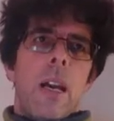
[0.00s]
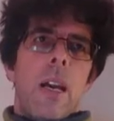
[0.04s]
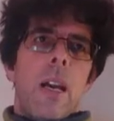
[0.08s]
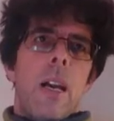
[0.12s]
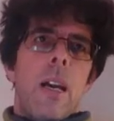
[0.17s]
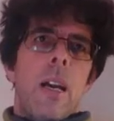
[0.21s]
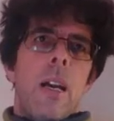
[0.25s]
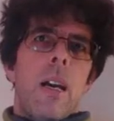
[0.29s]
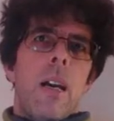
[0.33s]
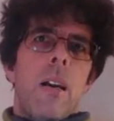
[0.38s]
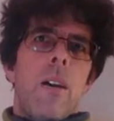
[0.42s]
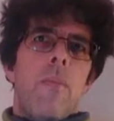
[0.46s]

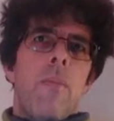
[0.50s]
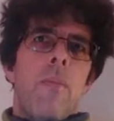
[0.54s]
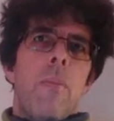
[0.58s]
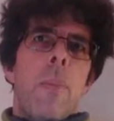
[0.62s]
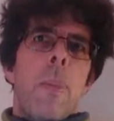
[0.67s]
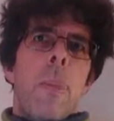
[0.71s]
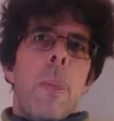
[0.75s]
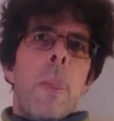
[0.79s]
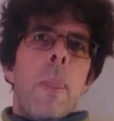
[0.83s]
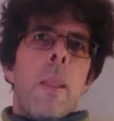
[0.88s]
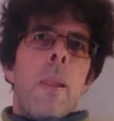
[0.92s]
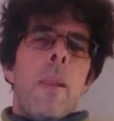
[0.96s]

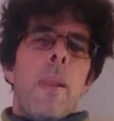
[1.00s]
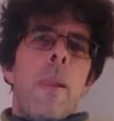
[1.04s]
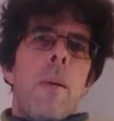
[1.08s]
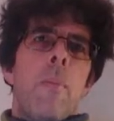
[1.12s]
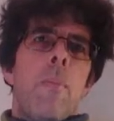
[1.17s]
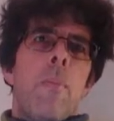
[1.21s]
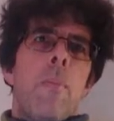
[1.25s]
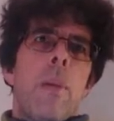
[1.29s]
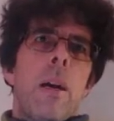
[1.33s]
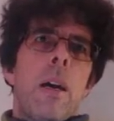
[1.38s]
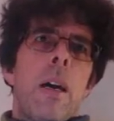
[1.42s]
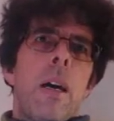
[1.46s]

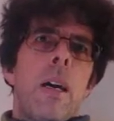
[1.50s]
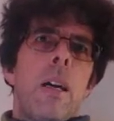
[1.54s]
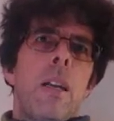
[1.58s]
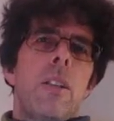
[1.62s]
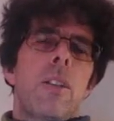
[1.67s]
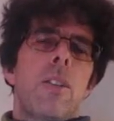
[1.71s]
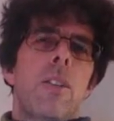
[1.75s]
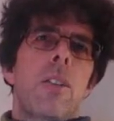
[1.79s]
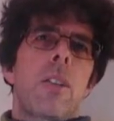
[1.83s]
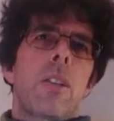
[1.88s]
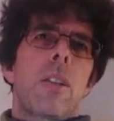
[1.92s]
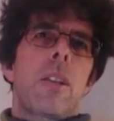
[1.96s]

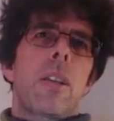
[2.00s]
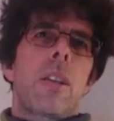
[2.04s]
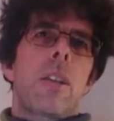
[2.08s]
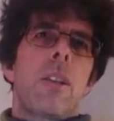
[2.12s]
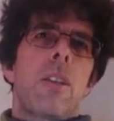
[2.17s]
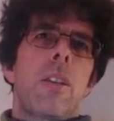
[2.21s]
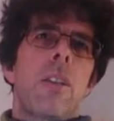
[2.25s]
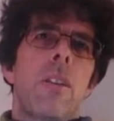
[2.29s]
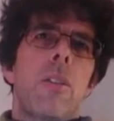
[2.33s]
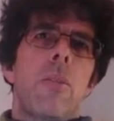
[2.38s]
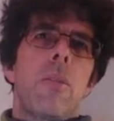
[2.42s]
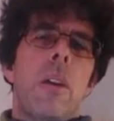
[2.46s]
But
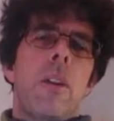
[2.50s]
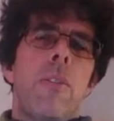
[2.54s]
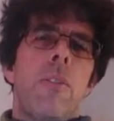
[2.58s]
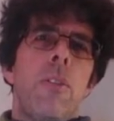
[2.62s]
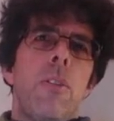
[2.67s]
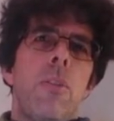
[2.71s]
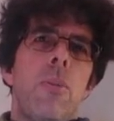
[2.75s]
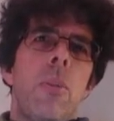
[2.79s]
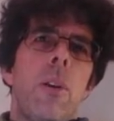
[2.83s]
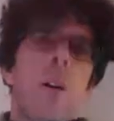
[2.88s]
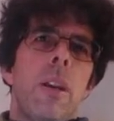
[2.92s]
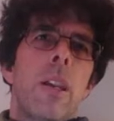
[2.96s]
if
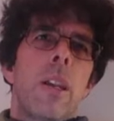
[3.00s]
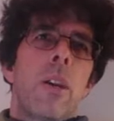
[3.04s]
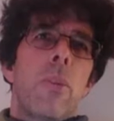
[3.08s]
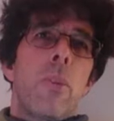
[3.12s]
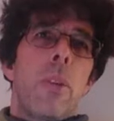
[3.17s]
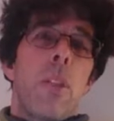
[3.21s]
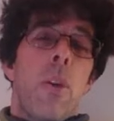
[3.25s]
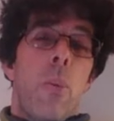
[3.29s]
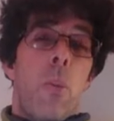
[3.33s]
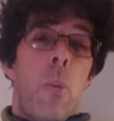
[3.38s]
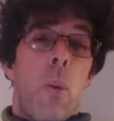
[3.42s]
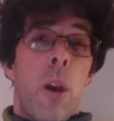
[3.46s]
you're working
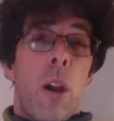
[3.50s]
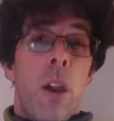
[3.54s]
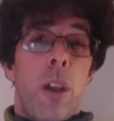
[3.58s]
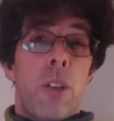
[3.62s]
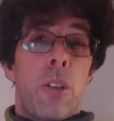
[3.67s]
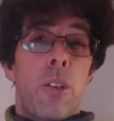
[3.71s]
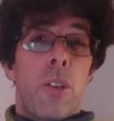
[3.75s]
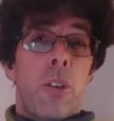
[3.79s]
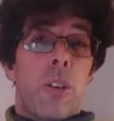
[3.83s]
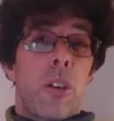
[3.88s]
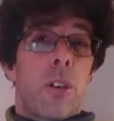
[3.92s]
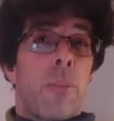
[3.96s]
with a
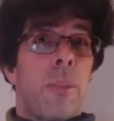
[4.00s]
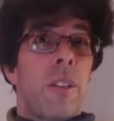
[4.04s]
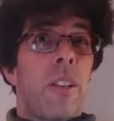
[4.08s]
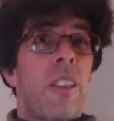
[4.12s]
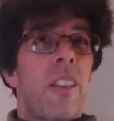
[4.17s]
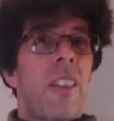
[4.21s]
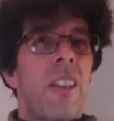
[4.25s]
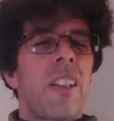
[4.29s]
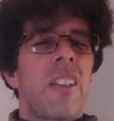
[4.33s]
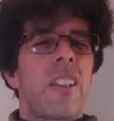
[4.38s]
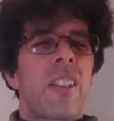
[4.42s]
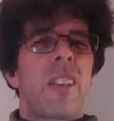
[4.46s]
Word
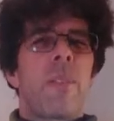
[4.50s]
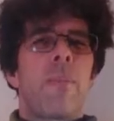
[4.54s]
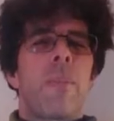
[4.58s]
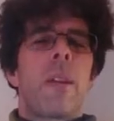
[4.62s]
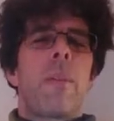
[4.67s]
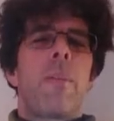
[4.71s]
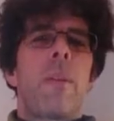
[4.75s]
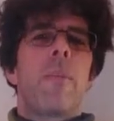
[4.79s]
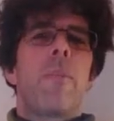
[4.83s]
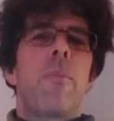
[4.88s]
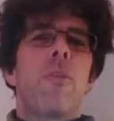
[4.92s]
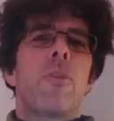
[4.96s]
document, things can be
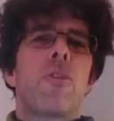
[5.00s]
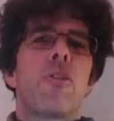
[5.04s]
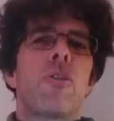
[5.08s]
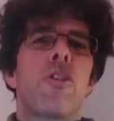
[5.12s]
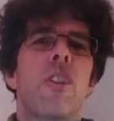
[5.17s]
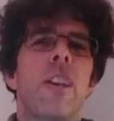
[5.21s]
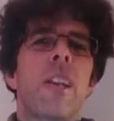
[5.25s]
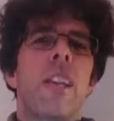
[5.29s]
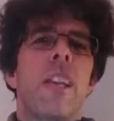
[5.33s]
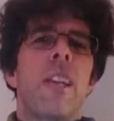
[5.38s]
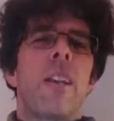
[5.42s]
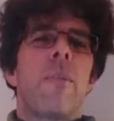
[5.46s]
a bit more
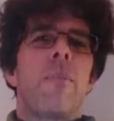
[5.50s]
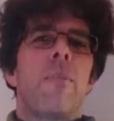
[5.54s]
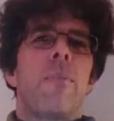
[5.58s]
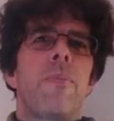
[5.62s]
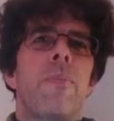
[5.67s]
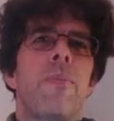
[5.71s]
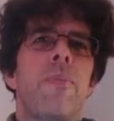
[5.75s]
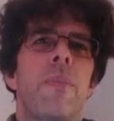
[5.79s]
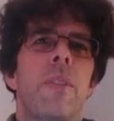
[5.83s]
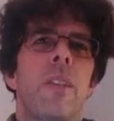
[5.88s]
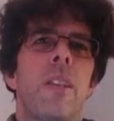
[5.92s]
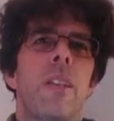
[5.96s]
tricky.
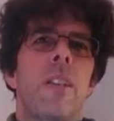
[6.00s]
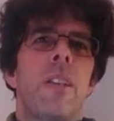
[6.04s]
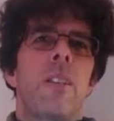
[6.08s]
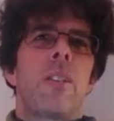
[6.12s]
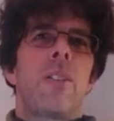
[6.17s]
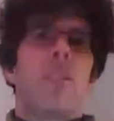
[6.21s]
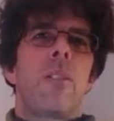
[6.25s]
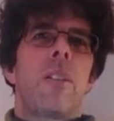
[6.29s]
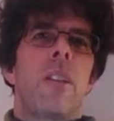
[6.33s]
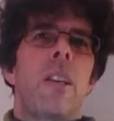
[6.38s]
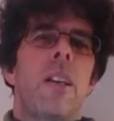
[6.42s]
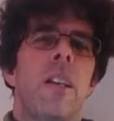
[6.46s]
It's
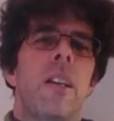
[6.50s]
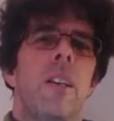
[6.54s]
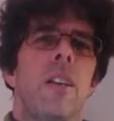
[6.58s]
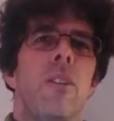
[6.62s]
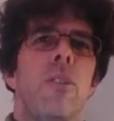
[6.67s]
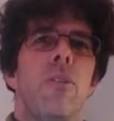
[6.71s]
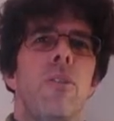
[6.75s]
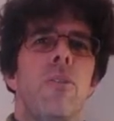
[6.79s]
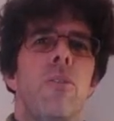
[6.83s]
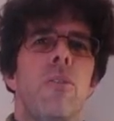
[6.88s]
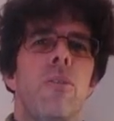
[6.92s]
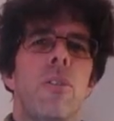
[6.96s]
not like a
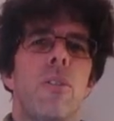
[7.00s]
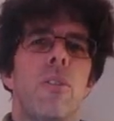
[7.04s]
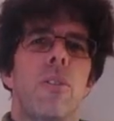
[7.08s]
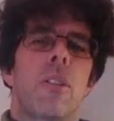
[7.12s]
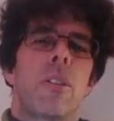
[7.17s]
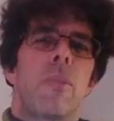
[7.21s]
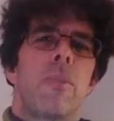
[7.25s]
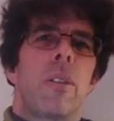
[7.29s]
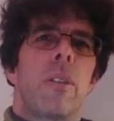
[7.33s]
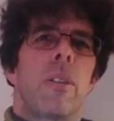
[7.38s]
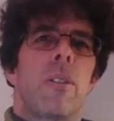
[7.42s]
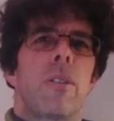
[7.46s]
Google
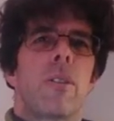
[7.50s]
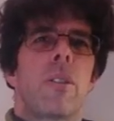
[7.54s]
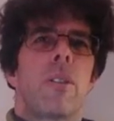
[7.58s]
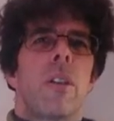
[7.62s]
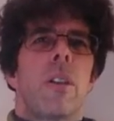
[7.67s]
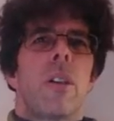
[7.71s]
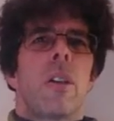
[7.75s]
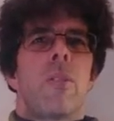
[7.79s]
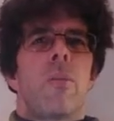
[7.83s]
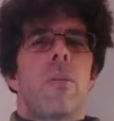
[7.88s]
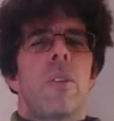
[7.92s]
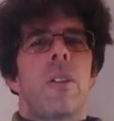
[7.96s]
document,
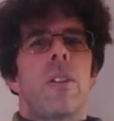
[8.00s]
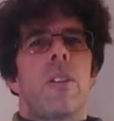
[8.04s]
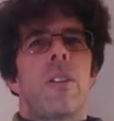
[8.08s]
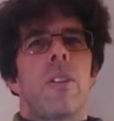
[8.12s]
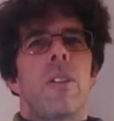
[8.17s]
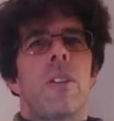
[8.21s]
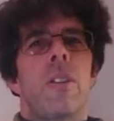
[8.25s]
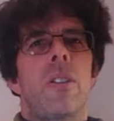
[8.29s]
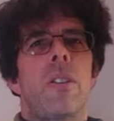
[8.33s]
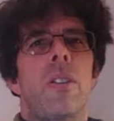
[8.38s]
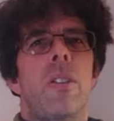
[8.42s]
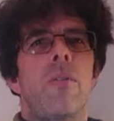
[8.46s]
which
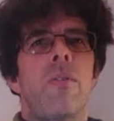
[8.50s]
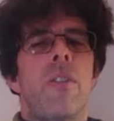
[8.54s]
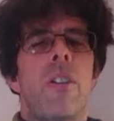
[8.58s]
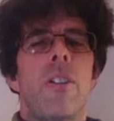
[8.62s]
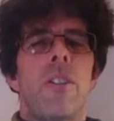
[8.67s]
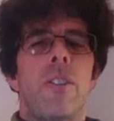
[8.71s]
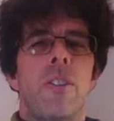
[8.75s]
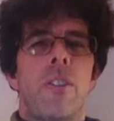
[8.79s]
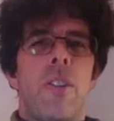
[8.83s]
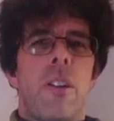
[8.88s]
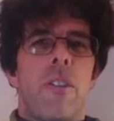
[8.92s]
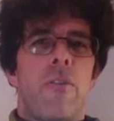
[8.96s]
is
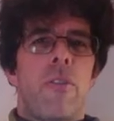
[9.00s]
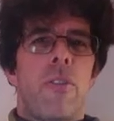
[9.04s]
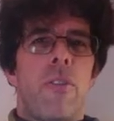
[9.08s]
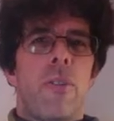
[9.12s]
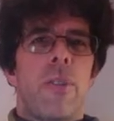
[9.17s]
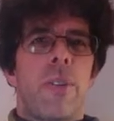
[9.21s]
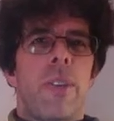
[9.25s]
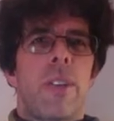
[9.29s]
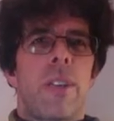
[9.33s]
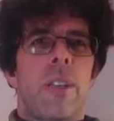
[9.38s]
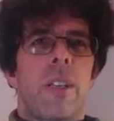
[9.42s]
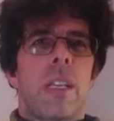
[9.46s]
very
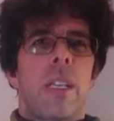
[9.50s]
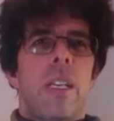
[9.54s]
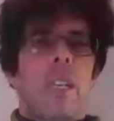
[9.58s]
straightforward.